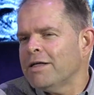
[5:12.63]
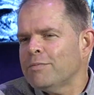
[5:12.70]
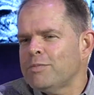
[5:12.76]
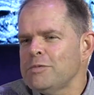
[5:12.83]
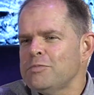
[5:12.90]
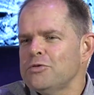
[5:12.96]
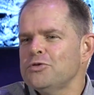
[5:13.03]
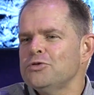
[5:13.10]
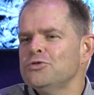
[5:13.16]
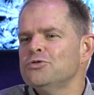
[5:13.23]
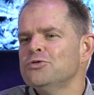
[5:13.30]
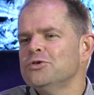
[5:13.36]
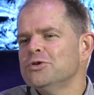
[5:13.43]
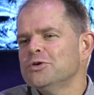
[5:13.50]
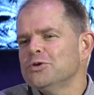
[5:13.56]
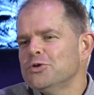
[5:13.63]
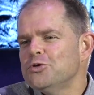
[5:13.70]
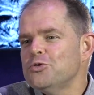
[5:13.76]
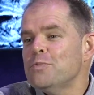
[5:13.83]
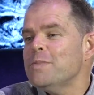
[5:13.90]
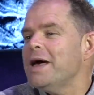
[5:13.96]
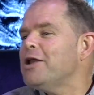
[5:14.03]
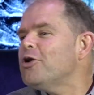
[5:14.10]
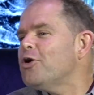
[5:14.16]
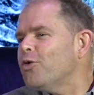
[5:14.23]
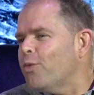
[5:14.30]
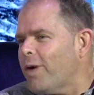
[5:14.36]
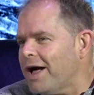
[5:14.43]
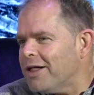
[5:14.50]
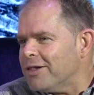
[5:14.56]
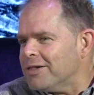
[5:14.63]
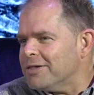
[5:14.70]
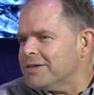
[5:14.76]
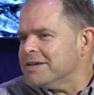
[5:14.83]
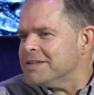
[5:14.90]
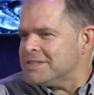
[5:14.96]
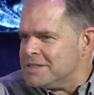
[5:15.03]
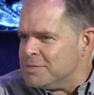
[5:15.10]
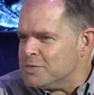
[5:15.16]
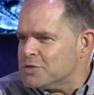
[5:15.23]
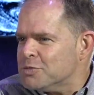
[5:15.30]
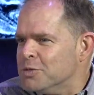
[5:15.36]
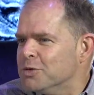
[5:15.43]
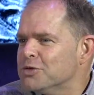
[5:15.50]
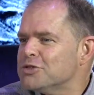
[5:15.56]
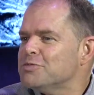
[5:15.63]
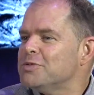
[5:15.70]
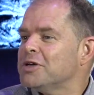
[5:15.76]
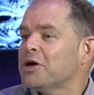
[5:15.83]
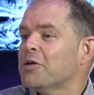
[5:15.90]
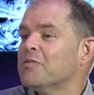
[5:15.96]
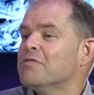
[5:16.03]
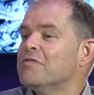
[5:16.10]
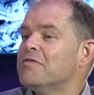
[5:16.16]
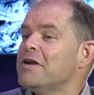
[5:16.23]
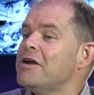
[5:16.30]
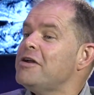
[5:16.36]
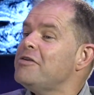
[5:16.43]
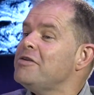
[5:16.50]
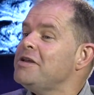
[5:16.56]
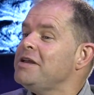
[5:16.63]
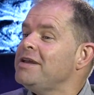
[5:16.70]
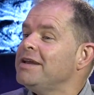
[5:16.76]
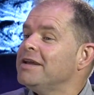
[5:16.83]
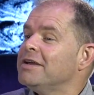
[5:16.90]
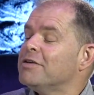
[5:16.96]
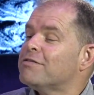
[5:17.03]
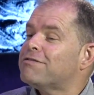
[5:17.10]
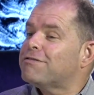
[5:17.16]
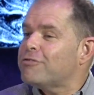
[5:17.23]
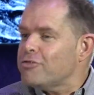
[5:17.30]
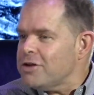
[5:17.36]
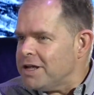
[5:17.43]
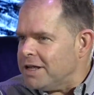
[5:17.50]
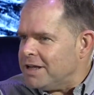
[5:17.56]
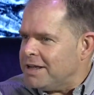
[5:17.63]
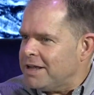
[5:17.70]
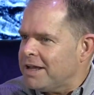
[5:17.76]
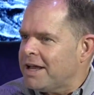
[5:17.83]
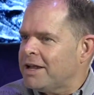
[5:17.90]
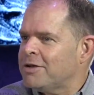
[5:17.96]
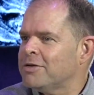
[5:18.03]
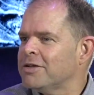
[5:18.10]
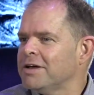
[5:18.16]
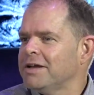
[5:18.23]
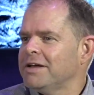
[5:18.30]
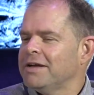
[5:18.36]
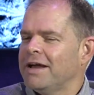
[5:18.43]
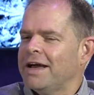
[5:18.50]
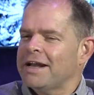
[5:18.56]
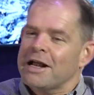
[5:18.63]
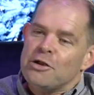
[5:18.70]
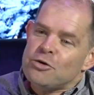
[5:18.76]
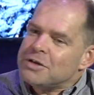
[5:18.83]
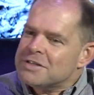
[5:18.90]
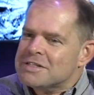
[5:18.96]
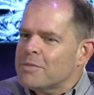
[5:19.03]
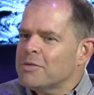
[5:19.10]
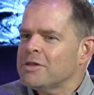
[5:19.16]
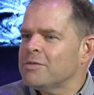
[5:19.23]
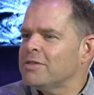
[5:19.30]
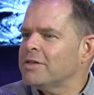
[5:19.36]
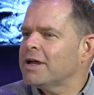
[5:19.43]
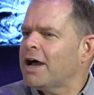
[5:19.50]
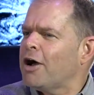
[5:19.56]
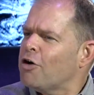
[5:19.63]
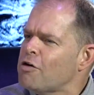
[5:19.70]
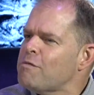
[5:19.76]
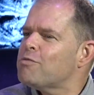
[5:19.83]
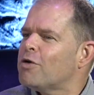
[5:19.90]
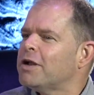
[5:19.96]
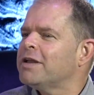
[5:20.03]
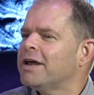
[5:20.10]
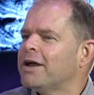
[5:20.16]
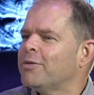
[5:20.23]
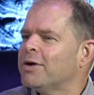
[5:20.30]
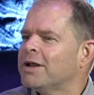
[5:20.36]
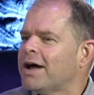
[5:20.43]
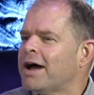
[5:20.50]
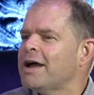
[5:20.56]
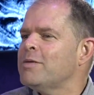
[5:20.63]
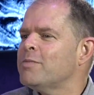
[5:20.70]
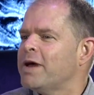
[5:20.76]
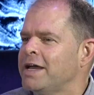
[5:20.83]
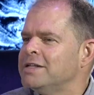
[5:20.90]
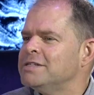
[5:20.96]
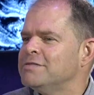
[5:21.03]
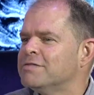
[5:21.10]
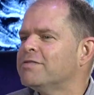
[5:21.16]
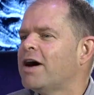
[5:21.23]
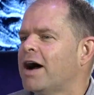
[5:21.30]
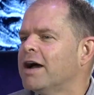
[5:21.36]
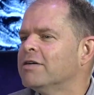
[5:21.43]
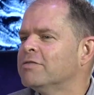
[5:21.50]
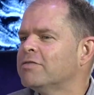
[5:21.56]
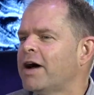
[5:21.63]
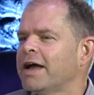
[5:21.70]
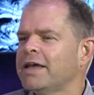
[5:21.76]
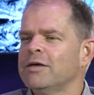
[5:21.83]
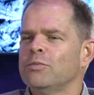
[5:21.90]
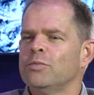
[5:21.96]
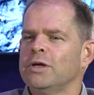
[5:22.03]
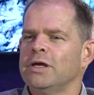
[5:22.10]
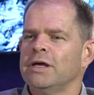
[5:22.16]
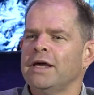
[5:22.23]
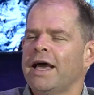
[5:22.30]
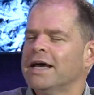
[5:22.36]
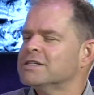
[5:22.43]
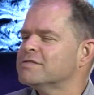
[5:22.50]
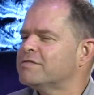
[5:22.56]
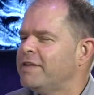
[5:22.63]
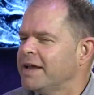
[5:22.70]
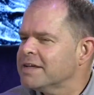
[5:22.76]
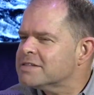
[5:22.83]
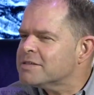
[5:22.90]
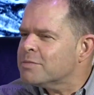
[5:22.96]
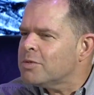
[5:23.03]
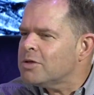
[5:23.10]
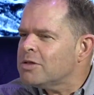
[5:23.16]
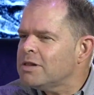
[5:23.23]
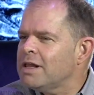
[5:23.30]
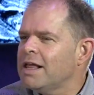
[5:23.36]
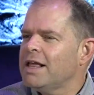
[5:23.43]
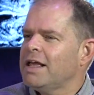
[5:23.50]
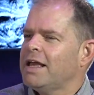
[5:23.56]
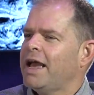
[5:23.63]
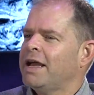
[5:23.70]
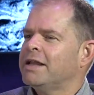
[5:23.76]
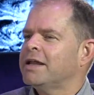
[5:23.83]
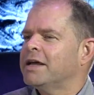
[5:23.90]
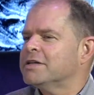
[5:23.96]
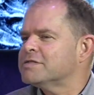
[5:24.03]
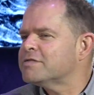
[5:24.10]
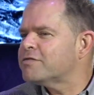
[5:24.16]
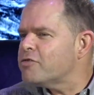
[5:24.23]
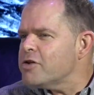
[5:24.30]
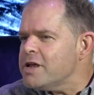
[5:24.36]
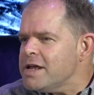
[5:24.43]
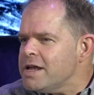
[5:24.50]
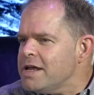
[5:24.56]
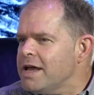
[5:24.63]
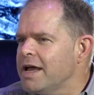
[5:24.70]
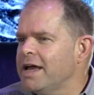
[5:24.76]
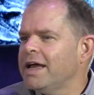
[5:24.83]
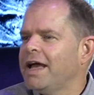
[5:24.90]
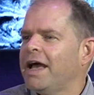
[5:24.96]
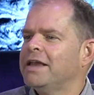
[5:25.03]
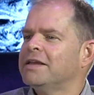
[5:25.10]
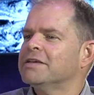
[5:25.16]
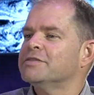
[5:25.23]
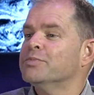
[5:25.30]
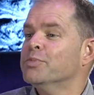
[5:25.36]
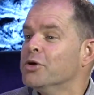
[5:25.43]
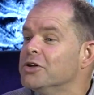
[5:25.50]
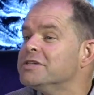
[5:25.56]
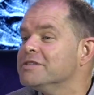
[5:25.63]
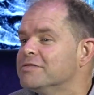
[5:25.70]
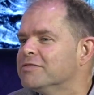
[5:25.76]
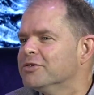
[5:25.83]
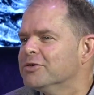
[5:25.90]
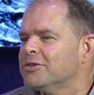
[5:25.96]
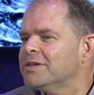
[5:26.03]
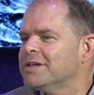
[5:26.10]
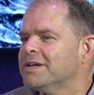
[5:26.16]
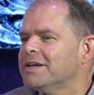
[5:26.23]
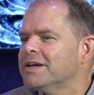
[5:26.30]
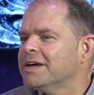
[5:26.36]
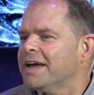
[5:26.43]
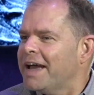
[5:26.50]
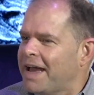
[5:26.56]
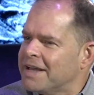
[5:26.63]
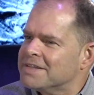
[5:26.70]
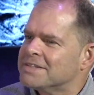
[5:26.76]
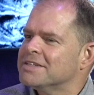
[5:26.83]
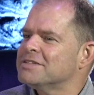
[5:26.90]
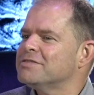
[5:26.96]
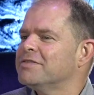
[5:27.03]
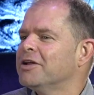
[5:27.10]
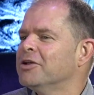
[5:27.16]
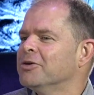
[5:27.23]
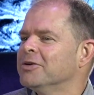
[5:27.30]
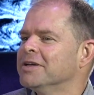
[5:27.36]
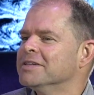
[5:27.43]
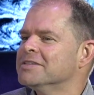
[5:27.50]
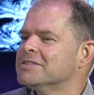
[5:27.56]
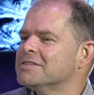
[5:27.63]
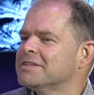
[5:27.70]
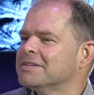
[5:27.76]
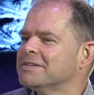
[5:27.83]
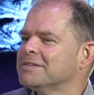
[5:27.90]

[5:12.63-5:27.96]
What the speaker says: People who mellow well, it seems to me, also become very free and And I look at some of them and think, I hope one day when I am 85, I can be as flexible and as free and as merciful as this fellow is.